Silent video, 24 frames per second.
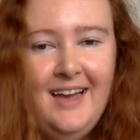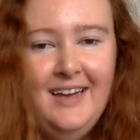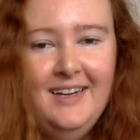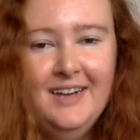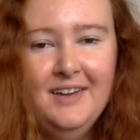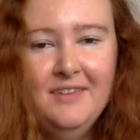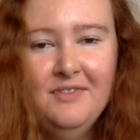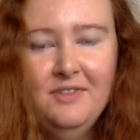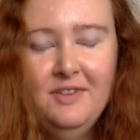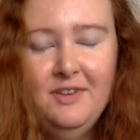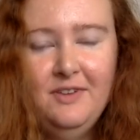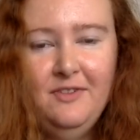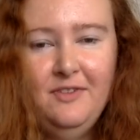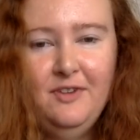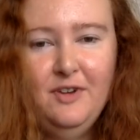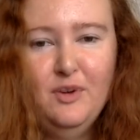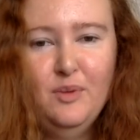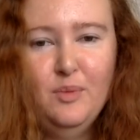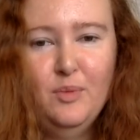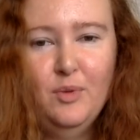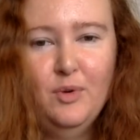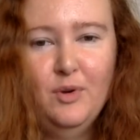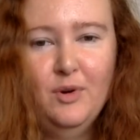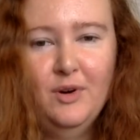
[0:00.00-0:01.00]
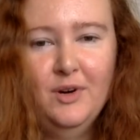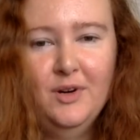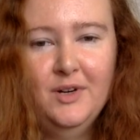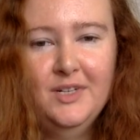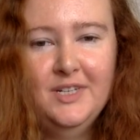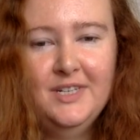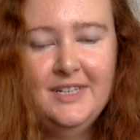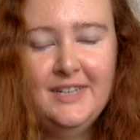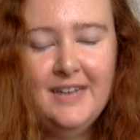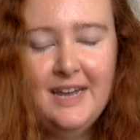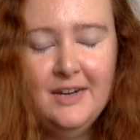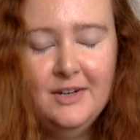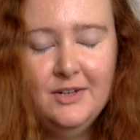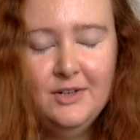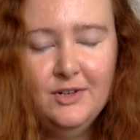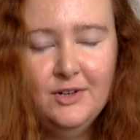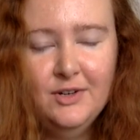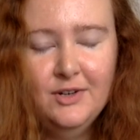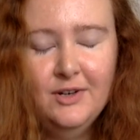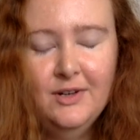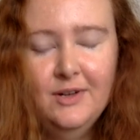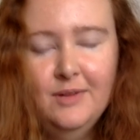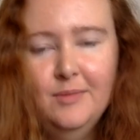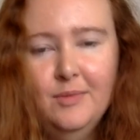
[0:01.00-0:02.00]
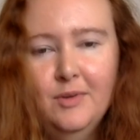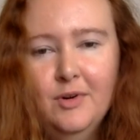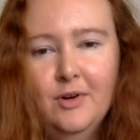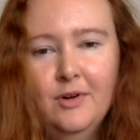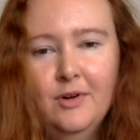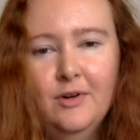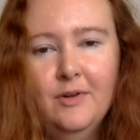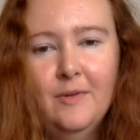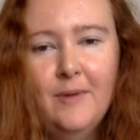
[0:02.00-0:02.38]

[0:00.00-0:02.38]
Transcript: I definitely feel more centered, more